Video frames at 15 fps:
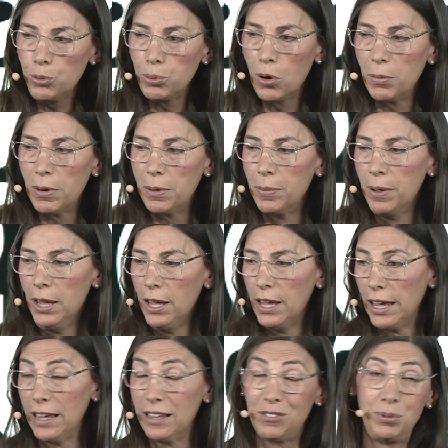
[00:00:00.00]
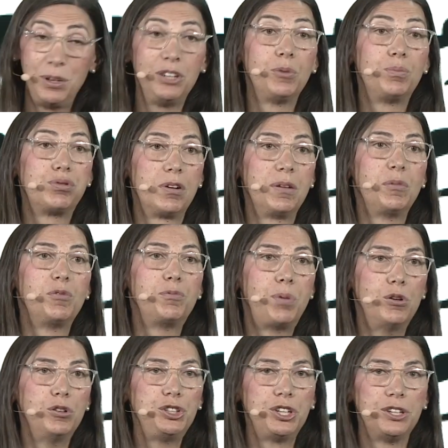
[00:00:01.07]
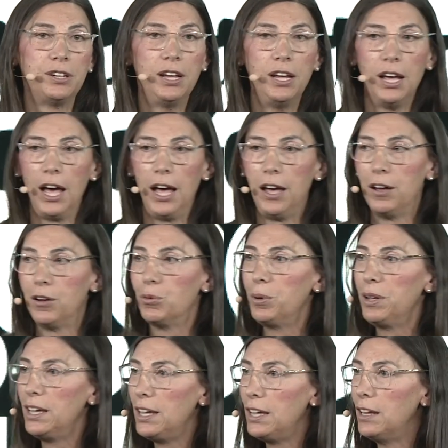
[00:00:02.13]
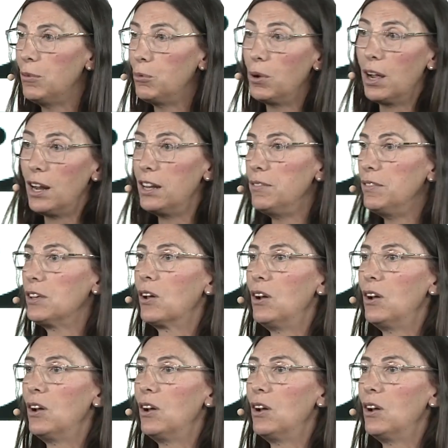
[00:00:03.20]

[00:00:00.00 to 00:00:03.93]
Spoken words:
problem is really the problem of pollution. we are living a